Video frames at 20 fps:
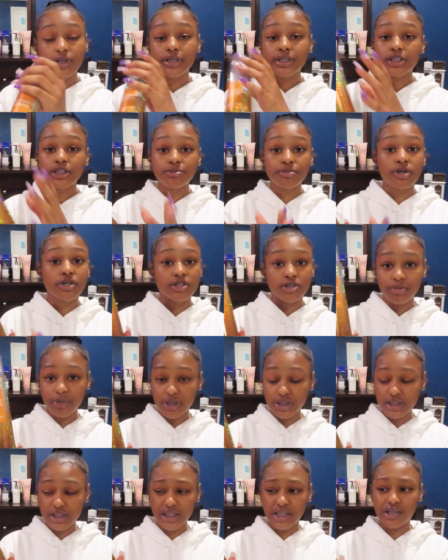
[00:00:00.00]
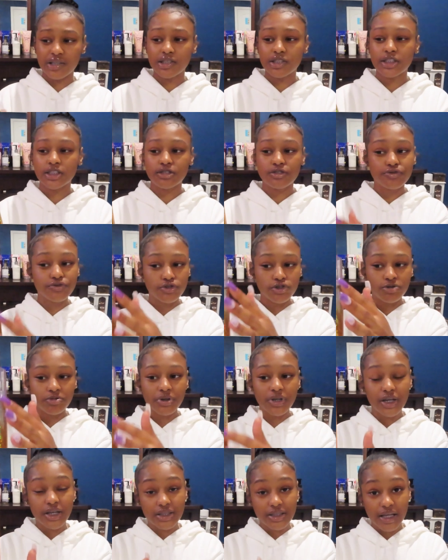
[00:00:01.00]
smells amazing. Now, this is full
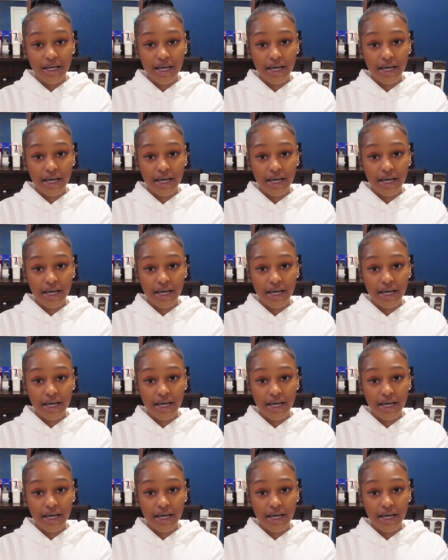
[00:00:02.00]
because I